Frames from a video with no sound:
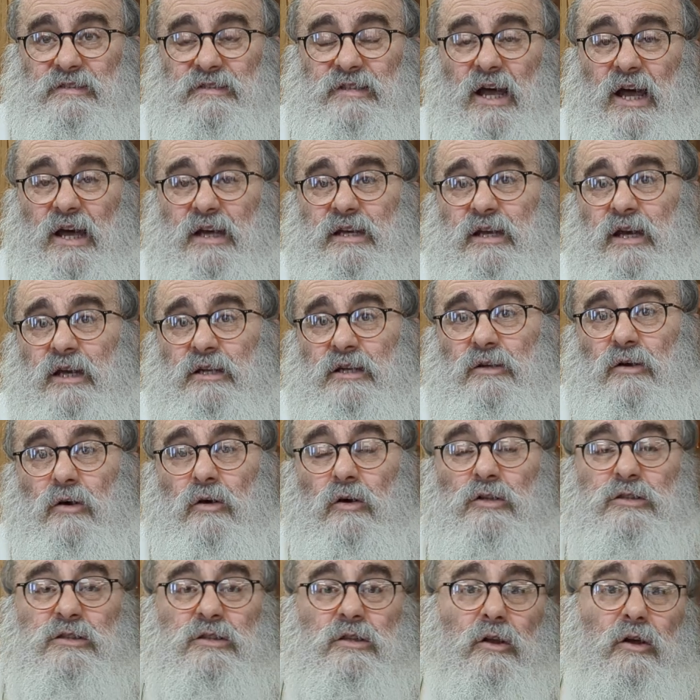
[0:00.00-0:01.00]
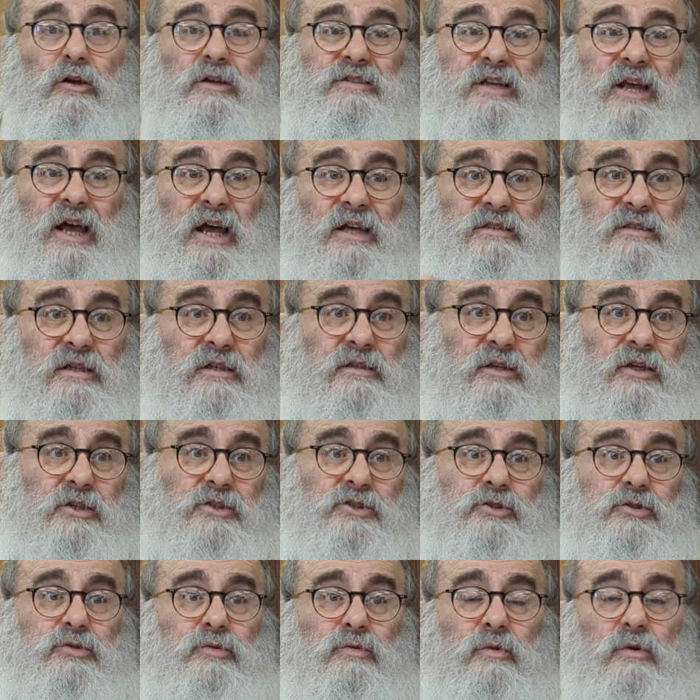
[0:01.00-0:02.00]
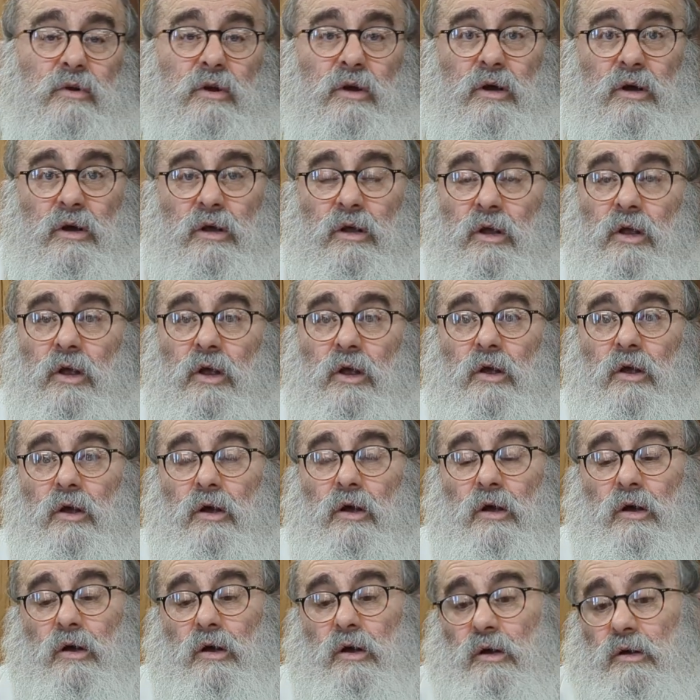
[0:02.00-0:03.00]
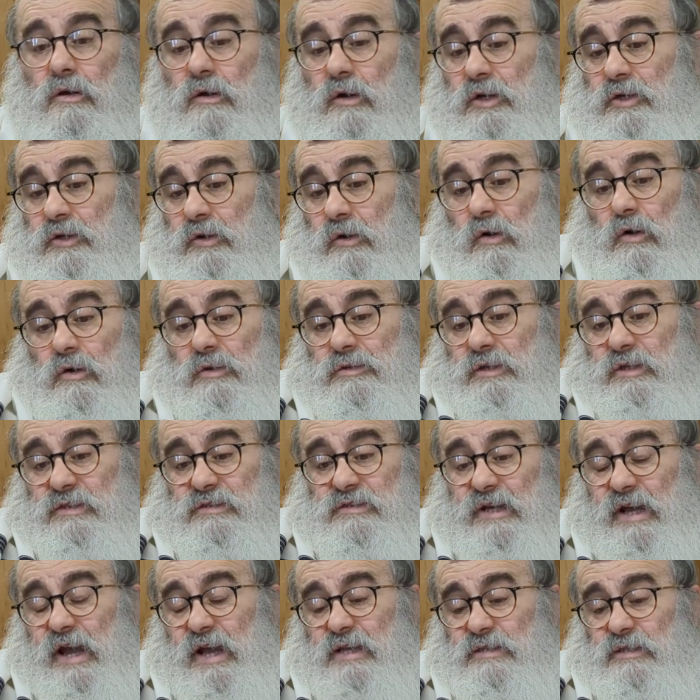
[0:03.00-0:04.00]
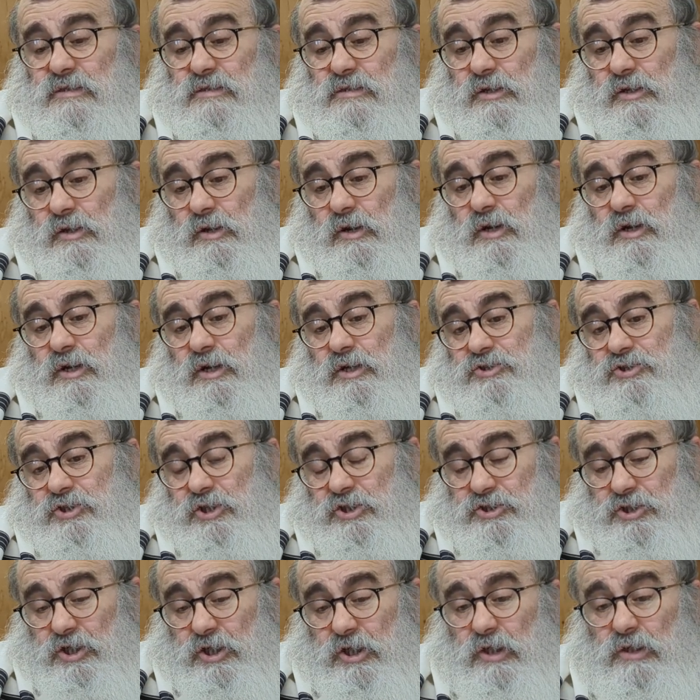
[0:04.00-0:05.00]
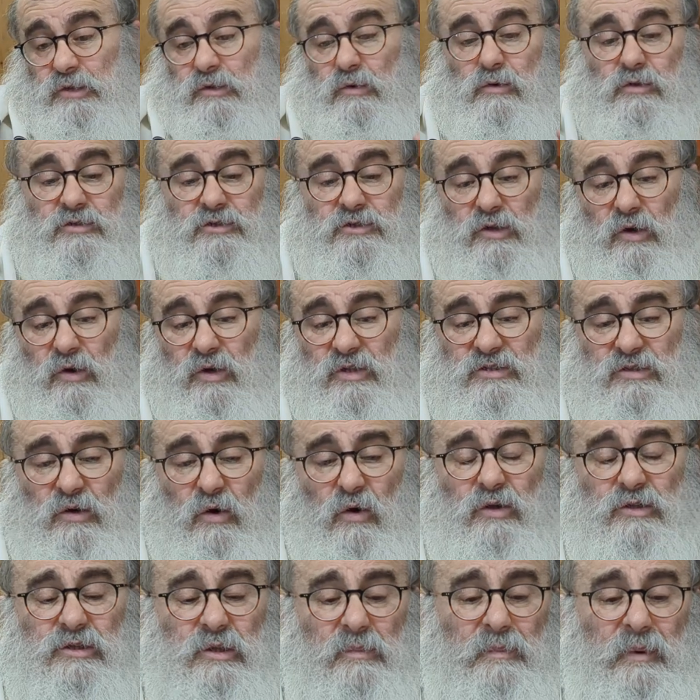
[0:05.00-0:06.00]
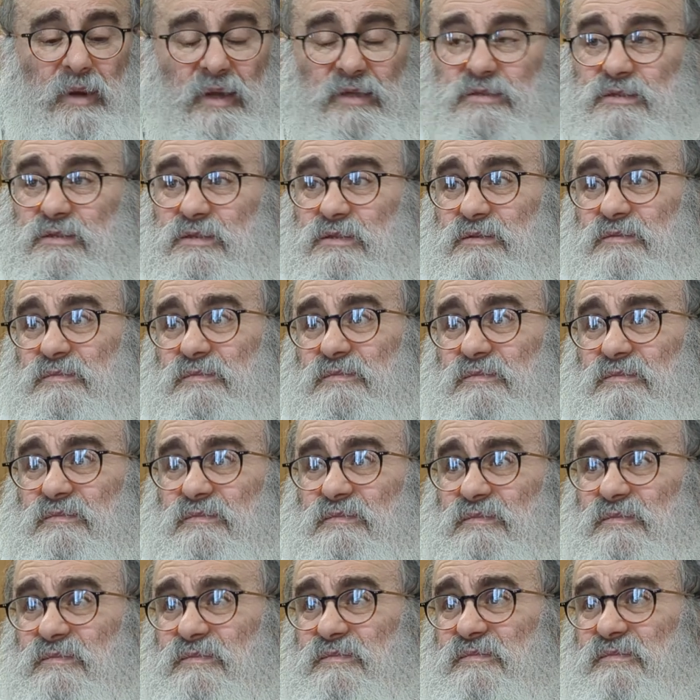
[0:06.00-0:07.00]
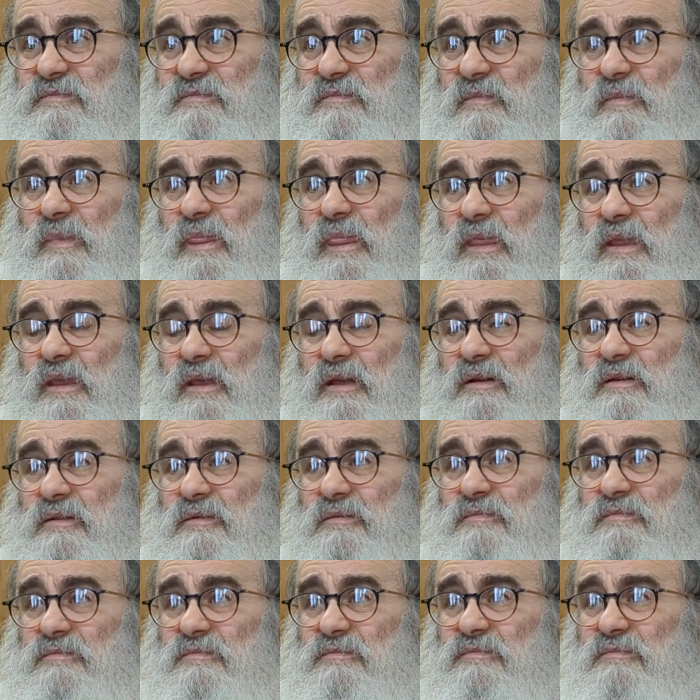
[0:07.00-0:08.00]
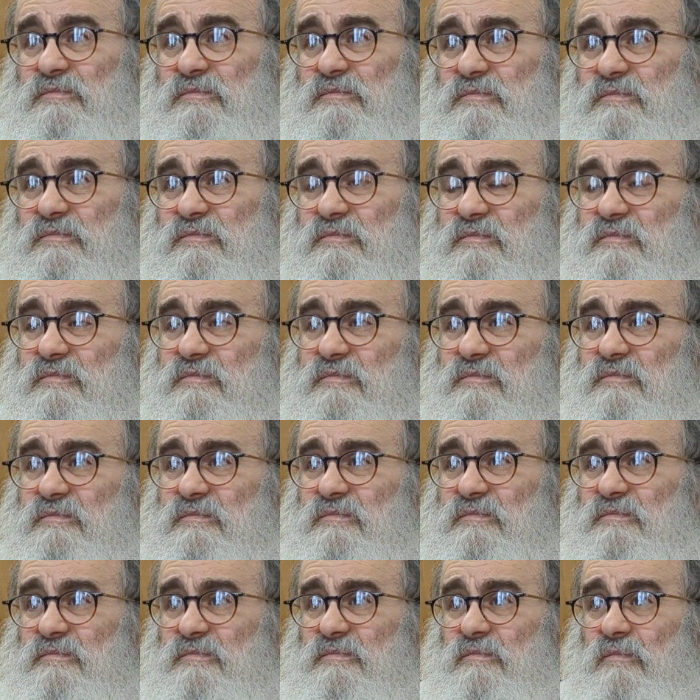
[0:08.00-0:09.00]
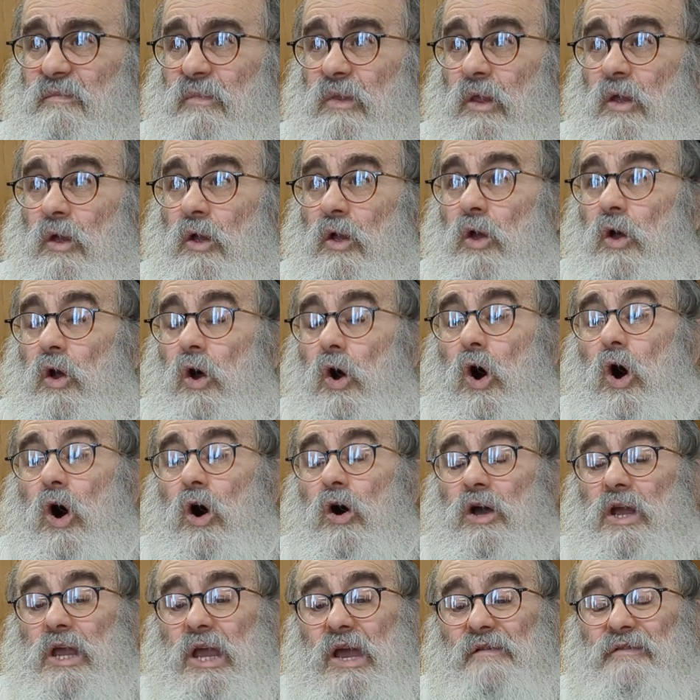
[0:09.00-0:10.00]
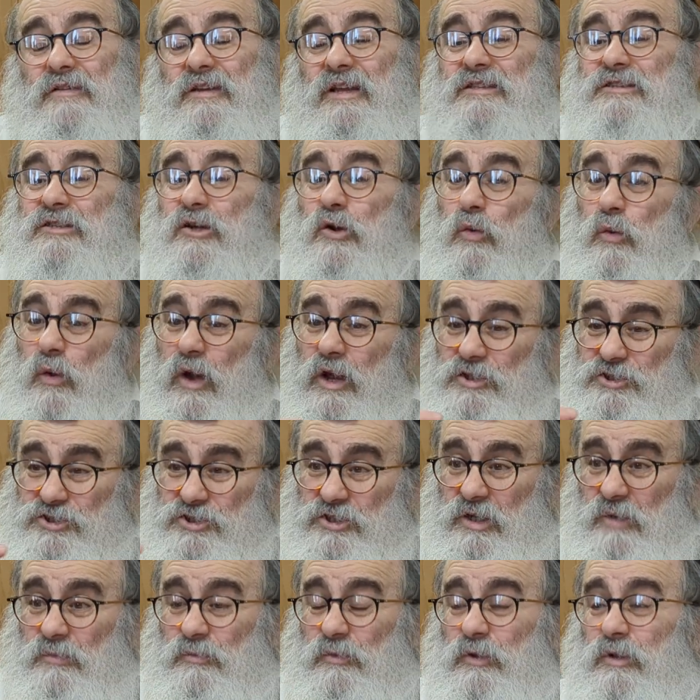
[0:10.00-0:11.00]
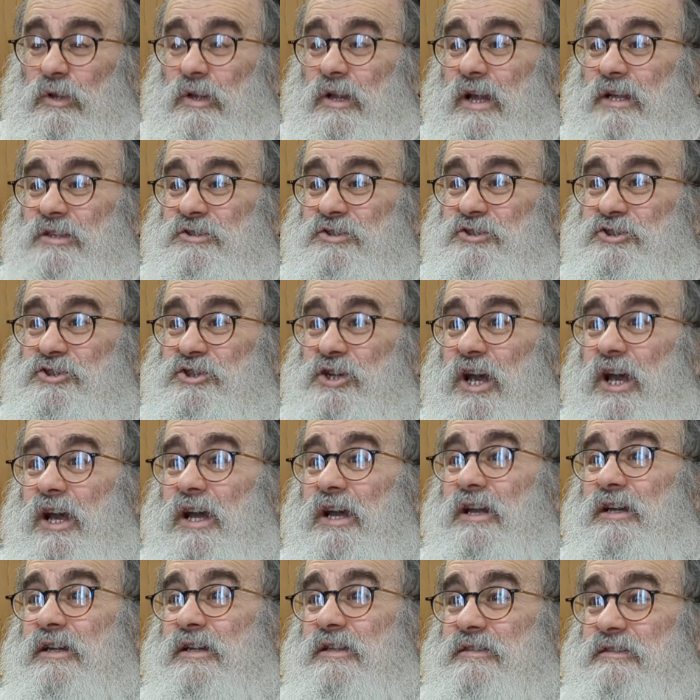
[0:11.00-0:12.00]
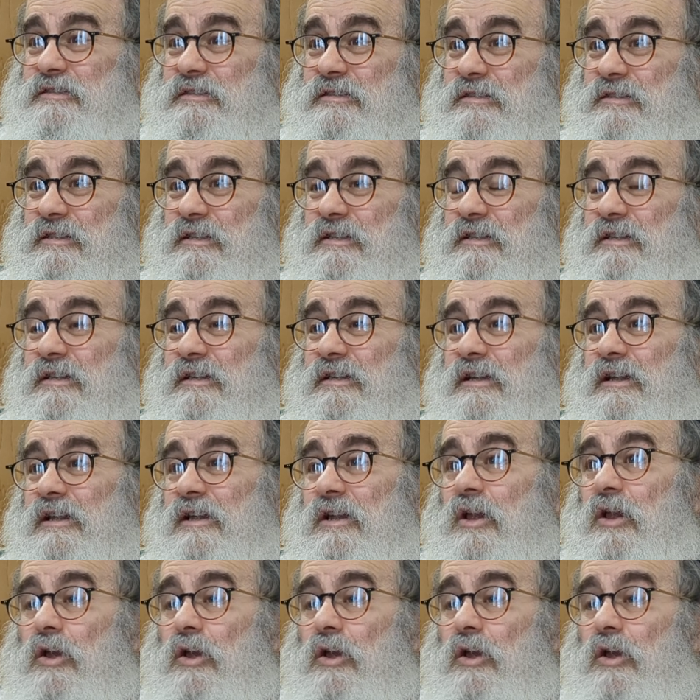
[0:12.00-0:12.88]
saken or it's lois chazak isura, uh, in all those cases, she, she could do it. So it's all depends. last part apply where there's questions if there's questions. Oh, if there's questionable, that's and the whole point you have those questions.